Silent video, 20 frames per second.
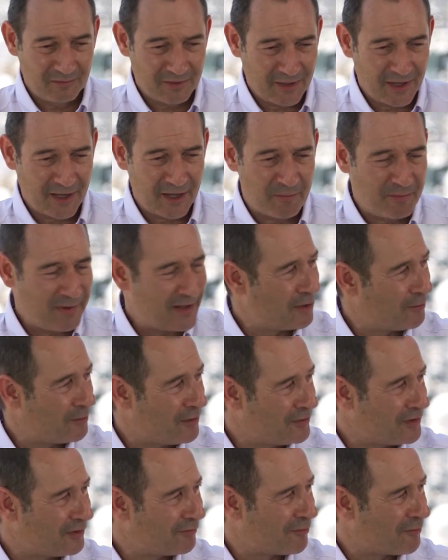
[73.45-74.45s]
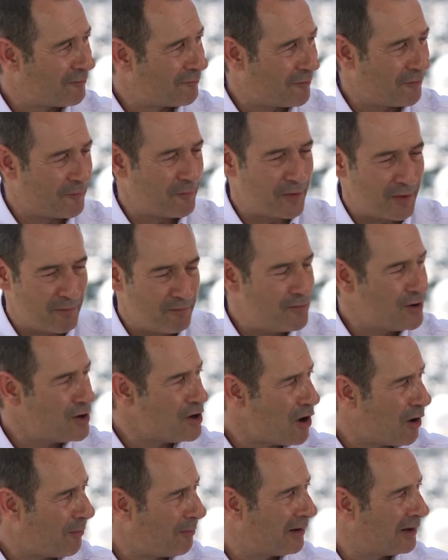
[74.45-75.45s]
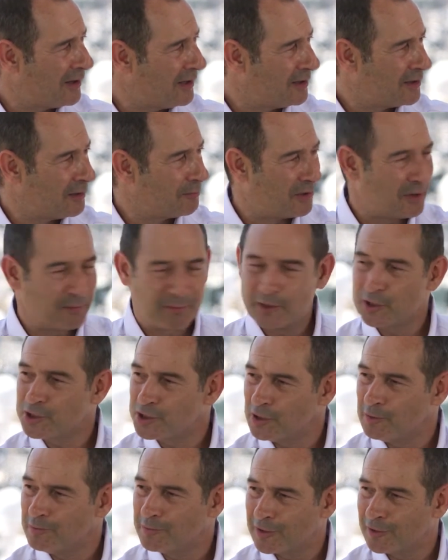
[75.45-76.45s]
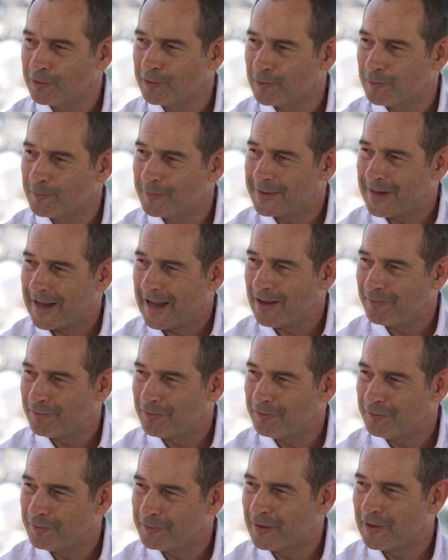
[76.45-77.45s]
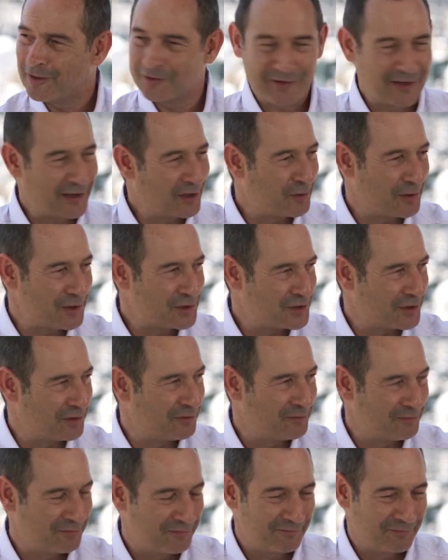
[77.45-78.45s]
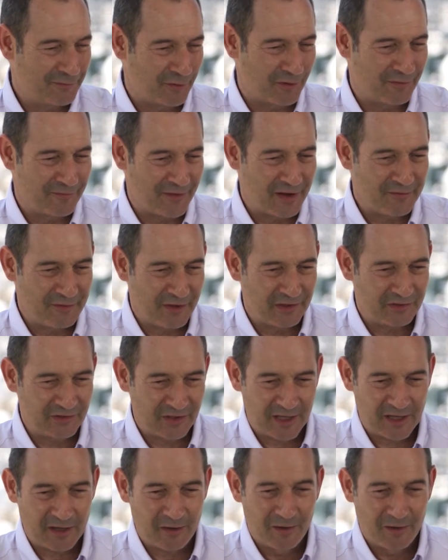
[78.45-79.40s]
kind of better and different from the monopoly that people assumed Google would have if you'd asked that question 4 or 5 years ago.